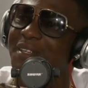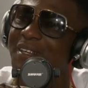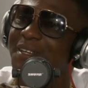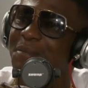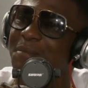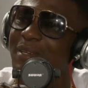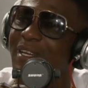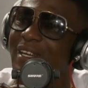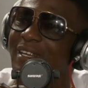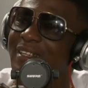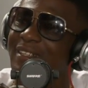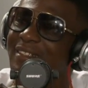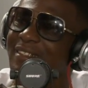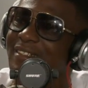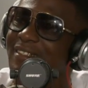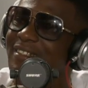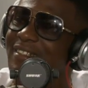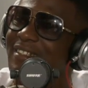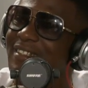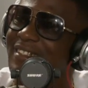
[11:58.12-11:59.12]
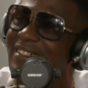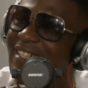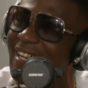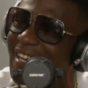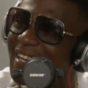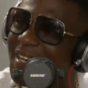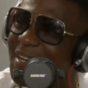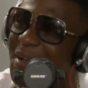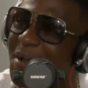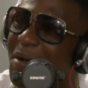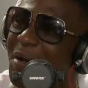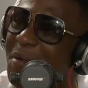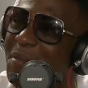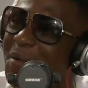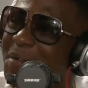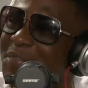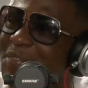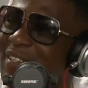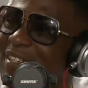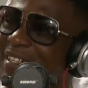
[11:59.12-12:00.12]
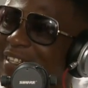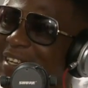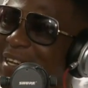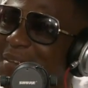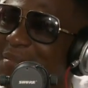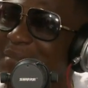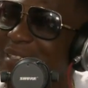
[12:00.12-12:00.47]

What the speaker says: I'm like, Daddy home, I'm finna come